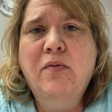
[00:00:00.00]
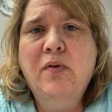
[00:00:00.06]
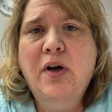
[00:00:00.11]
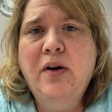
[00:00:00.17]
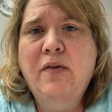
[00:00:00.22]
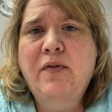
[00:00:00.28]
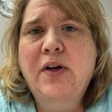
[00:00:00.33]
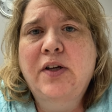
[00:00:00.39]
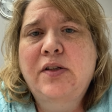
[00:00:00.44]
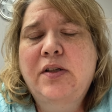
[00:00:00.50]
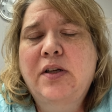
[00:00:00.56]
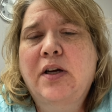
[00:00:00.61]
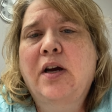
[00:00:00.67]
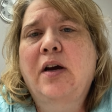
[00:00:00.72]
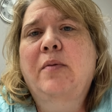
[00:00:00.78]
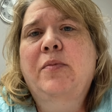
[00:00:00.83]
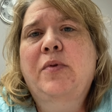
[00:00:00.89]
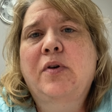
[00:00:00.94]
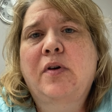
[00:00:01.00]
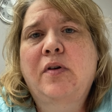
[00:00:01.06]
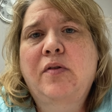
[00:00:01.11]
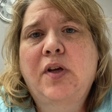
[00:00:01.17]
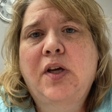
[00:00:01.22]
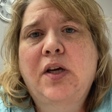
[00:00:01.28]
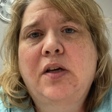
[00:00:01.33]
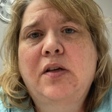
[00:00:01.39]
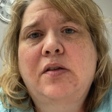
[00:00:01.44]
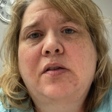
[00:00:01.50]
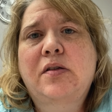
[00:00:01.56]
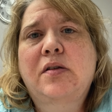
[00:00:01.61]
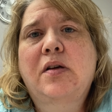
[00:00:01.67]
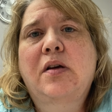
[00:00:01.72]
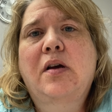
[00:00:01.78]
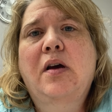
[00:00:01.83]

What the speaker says: one of us to come through this